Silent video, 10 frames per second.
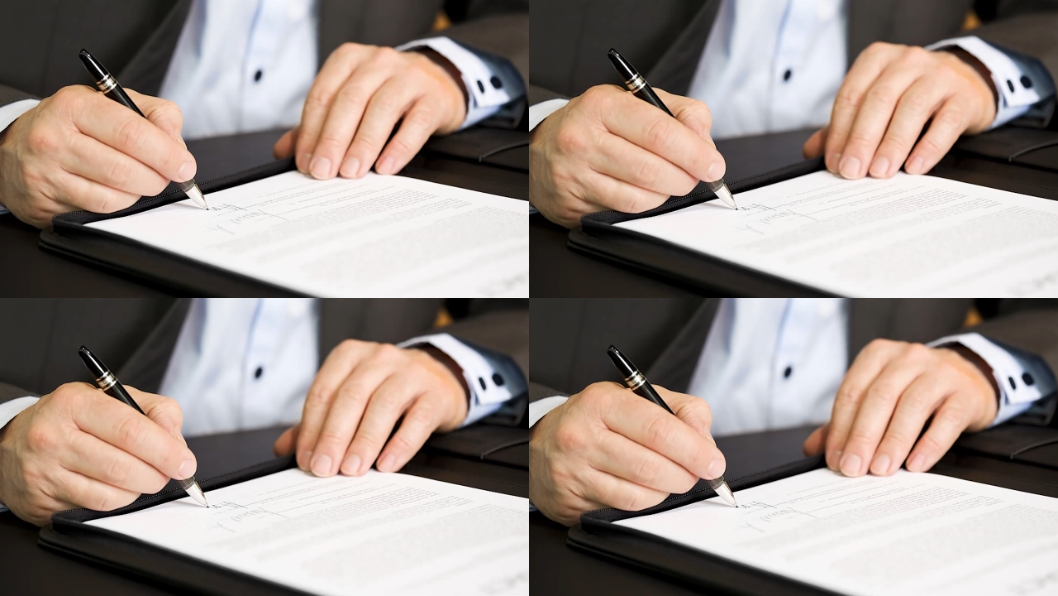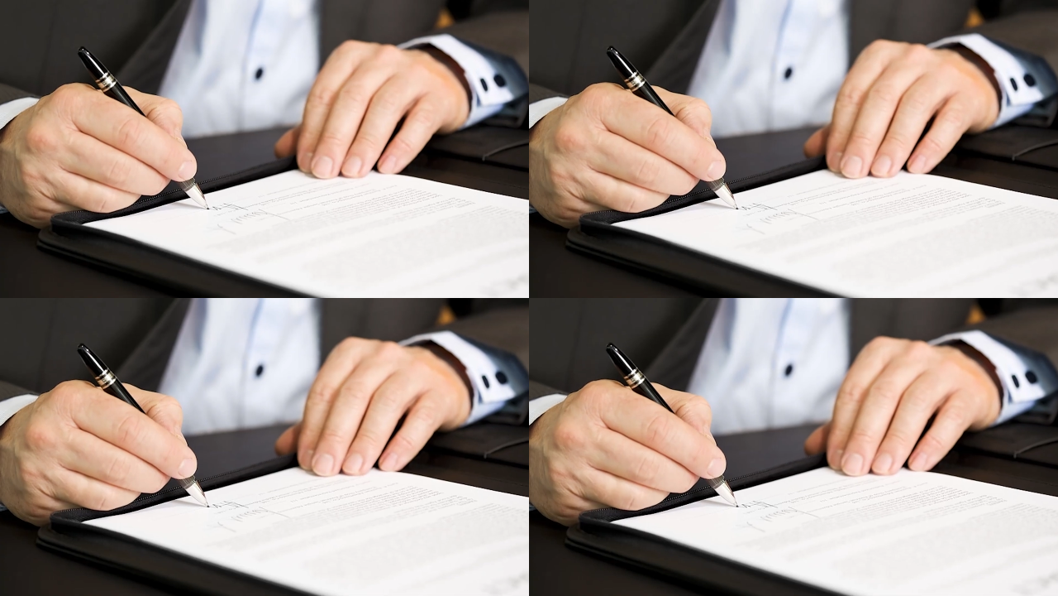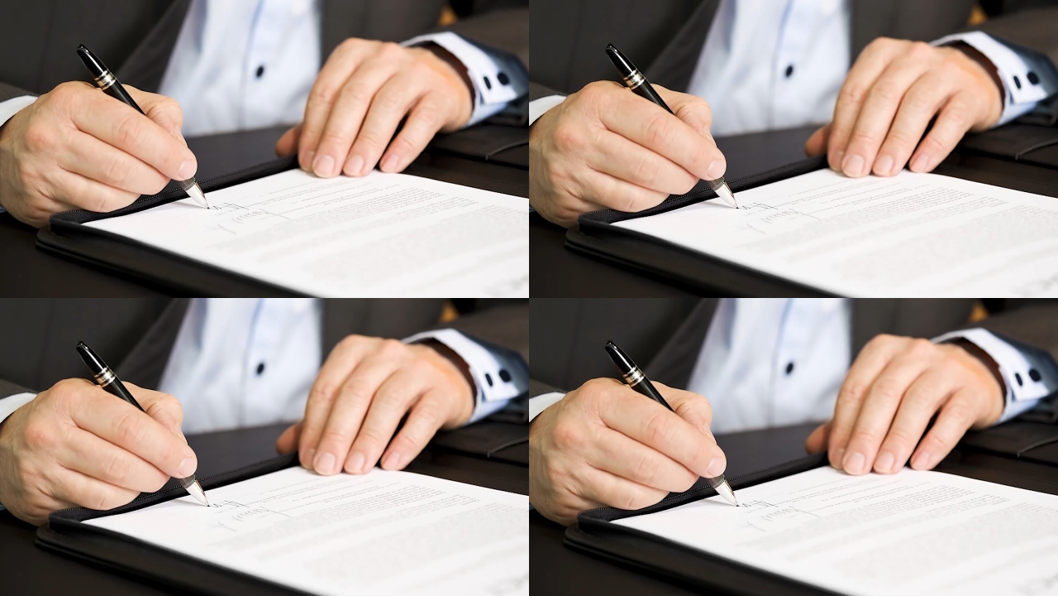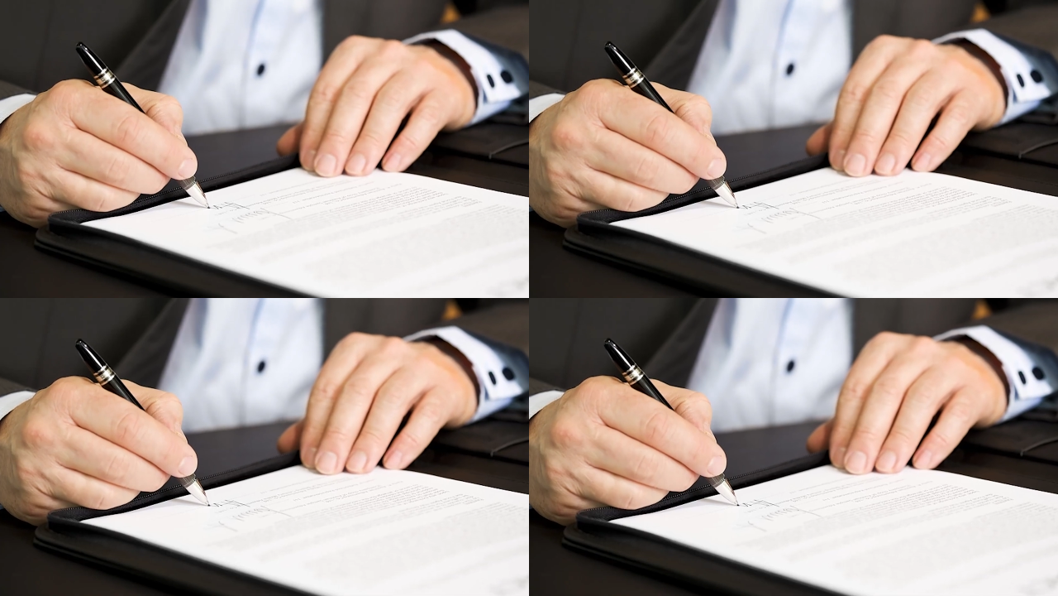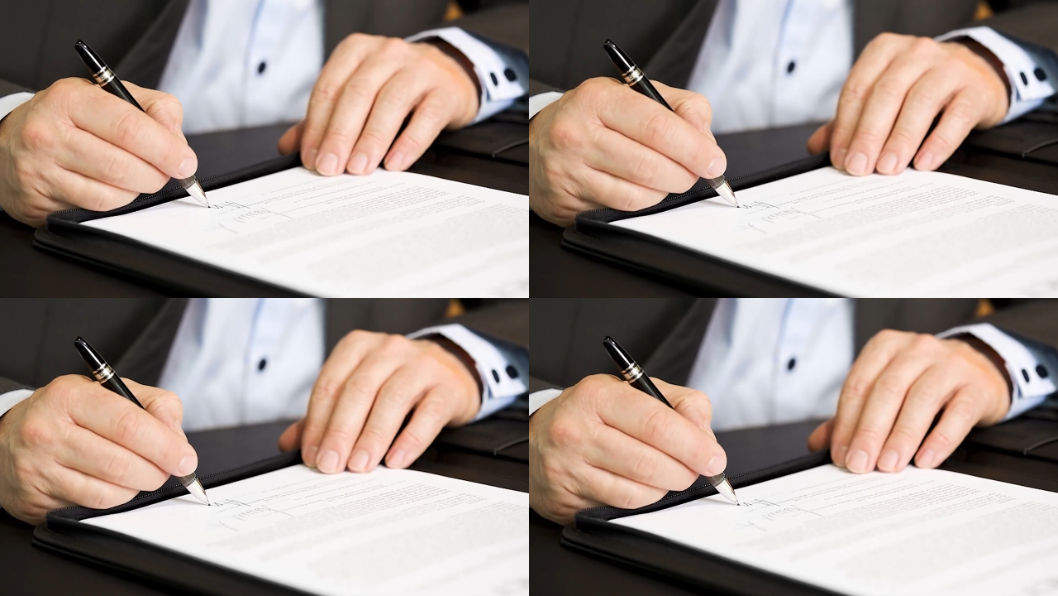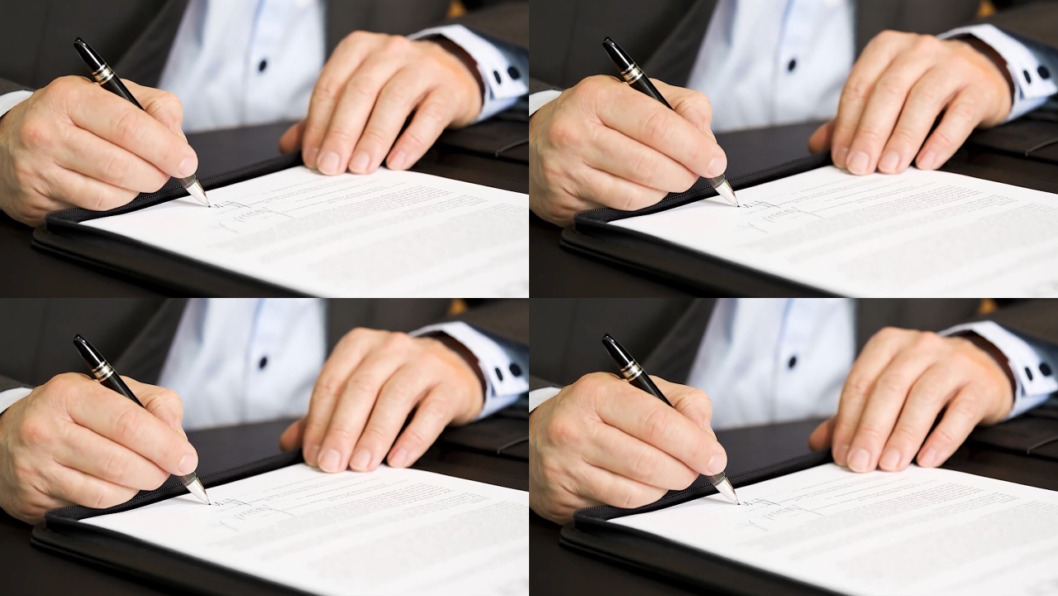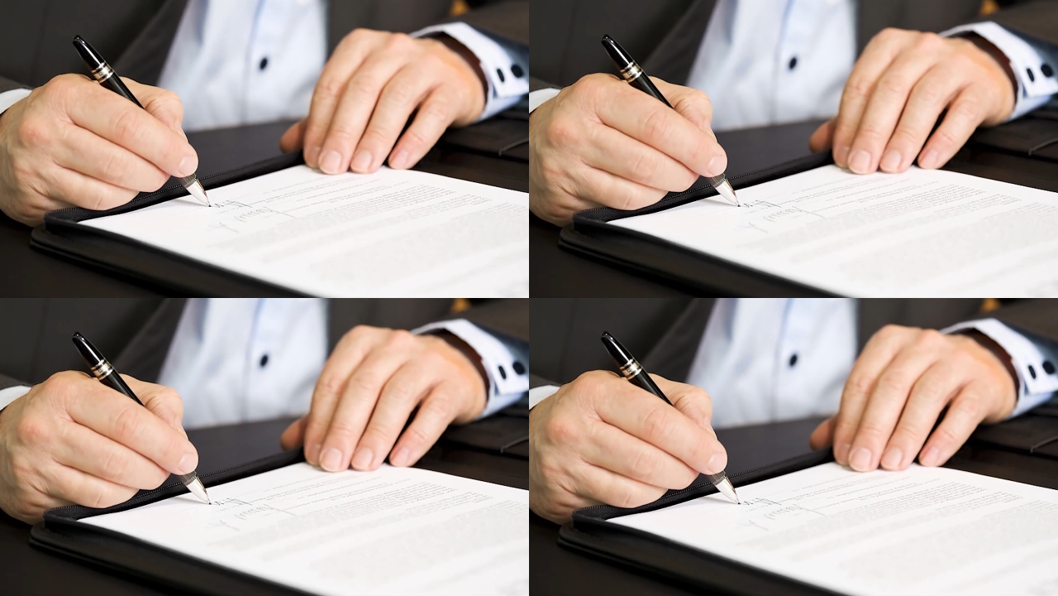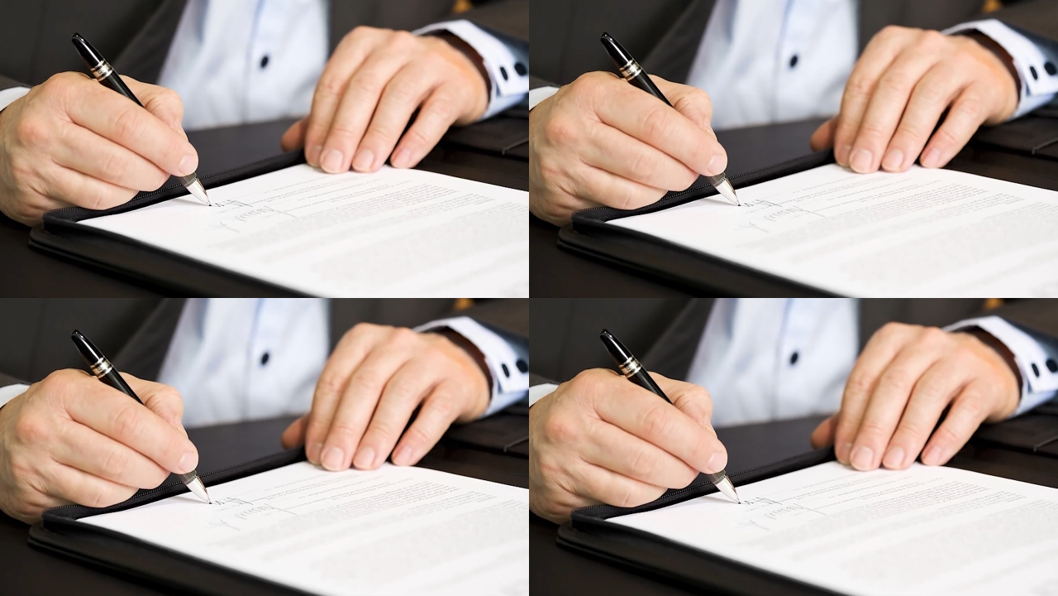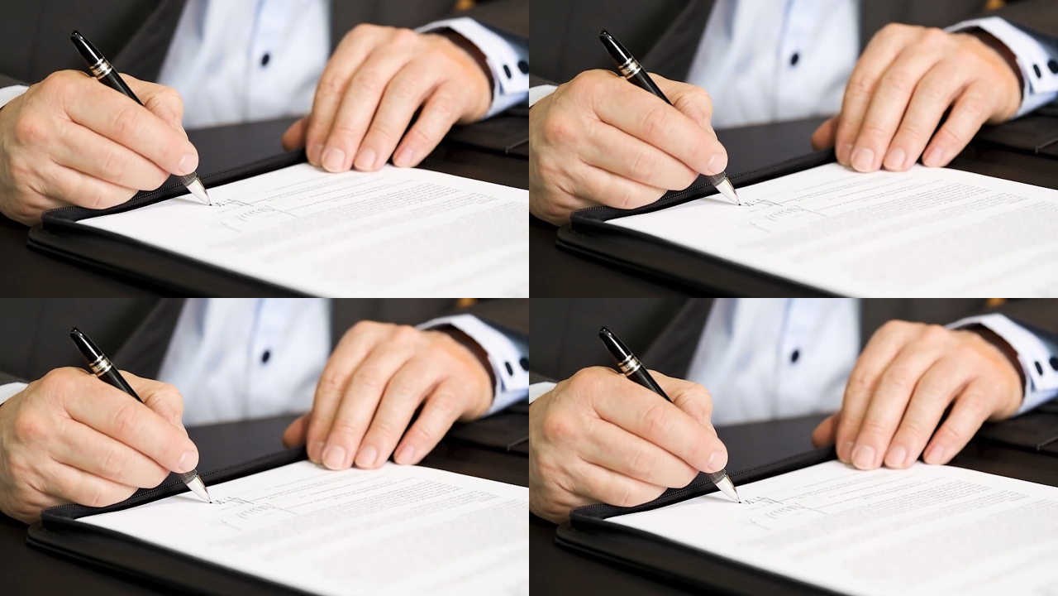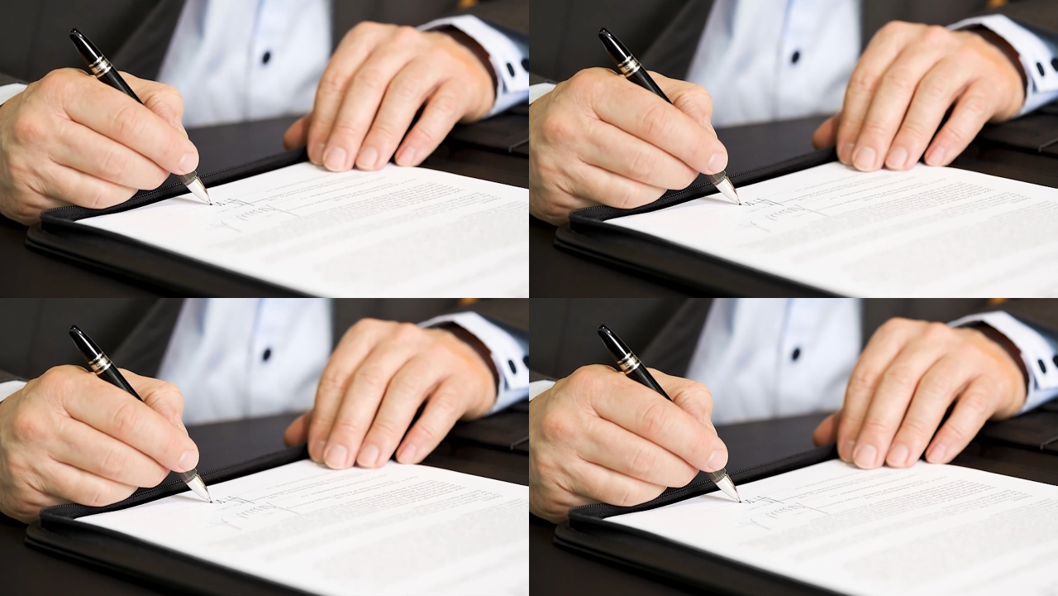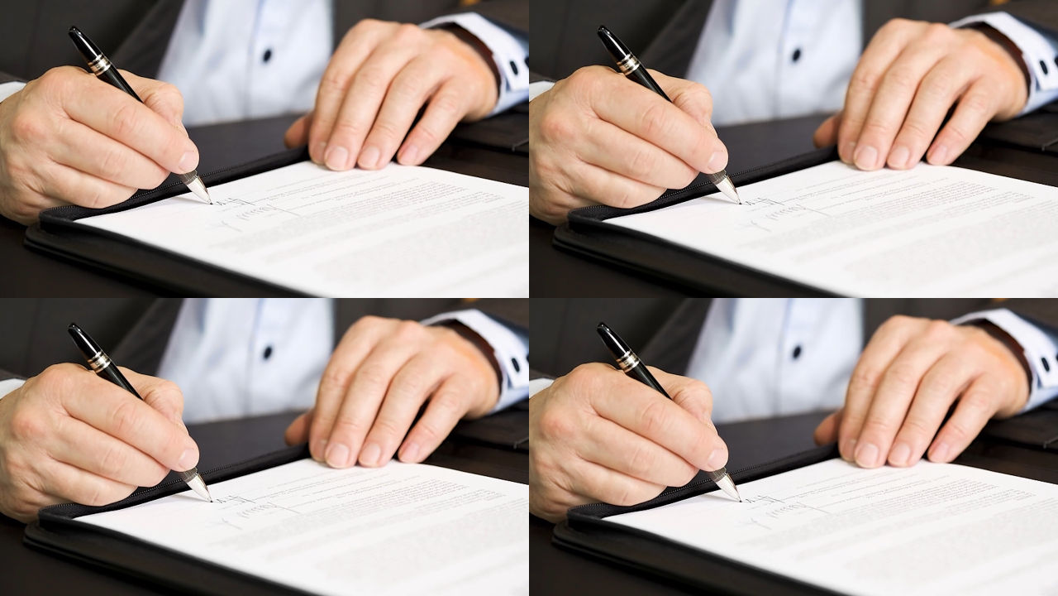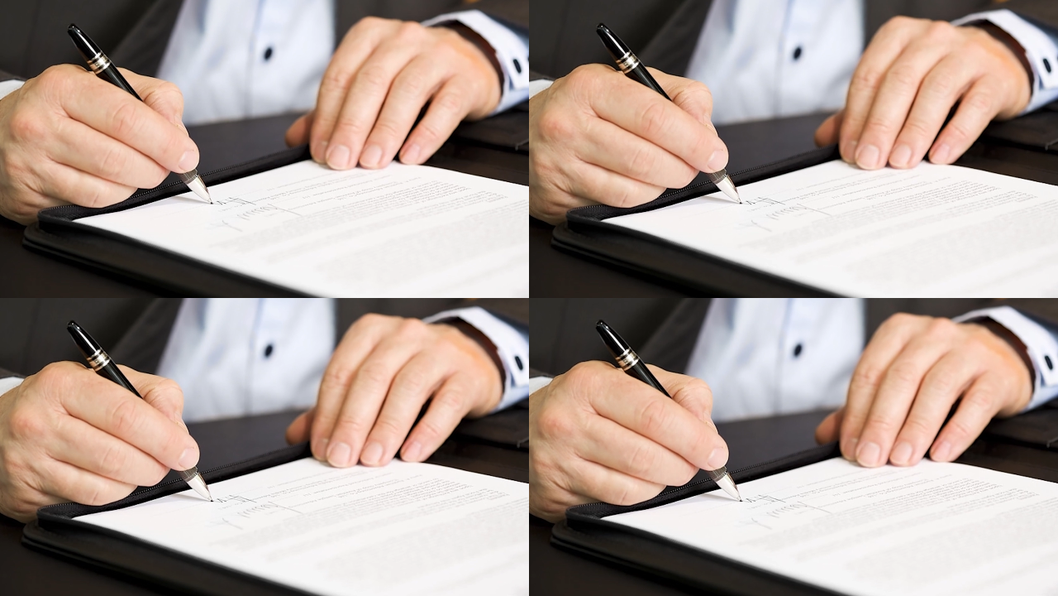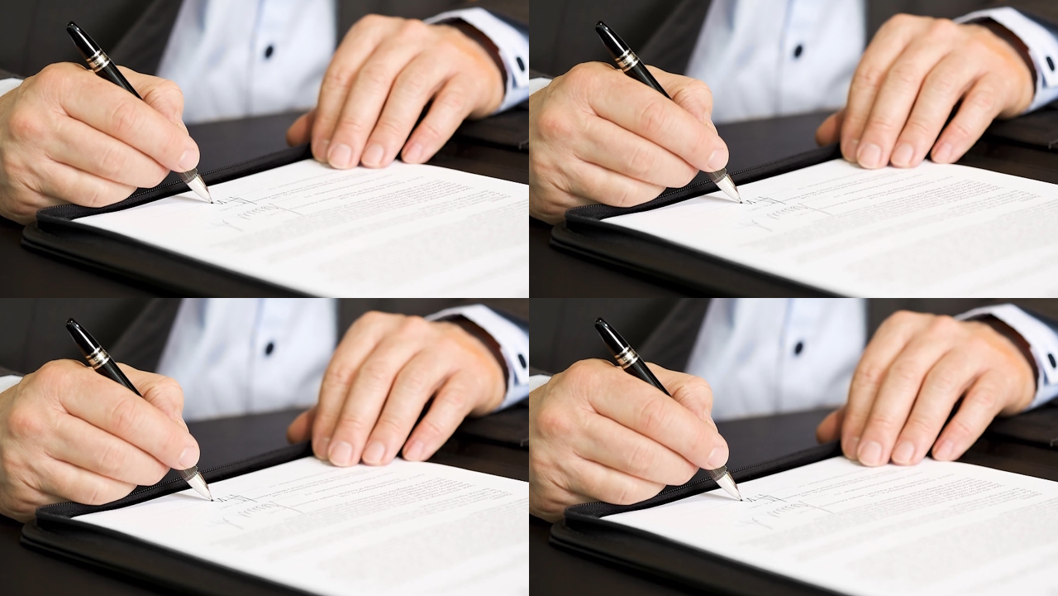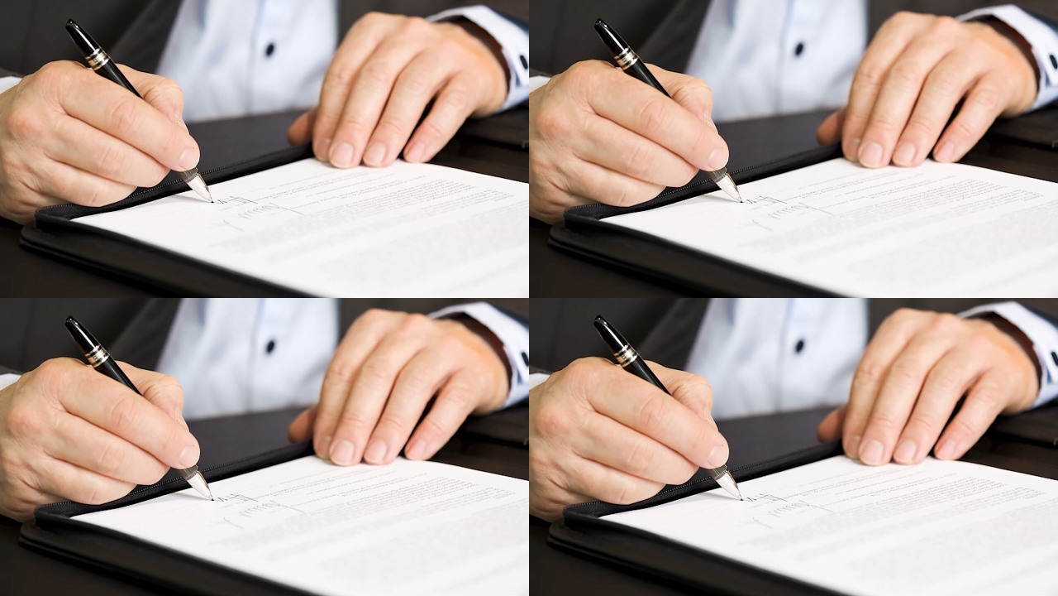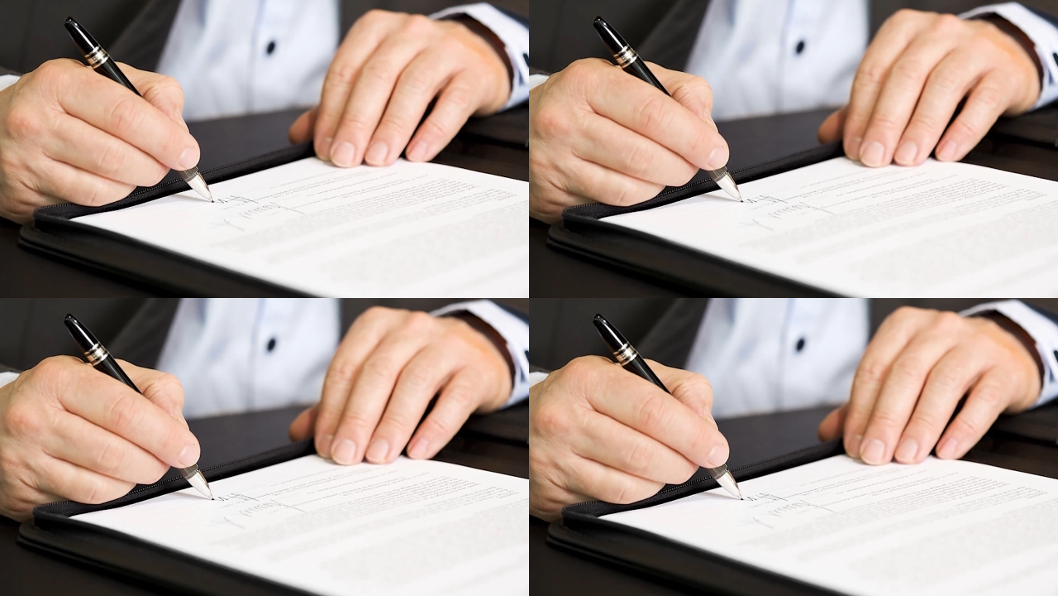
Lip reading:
Nobody's mouth can be seen.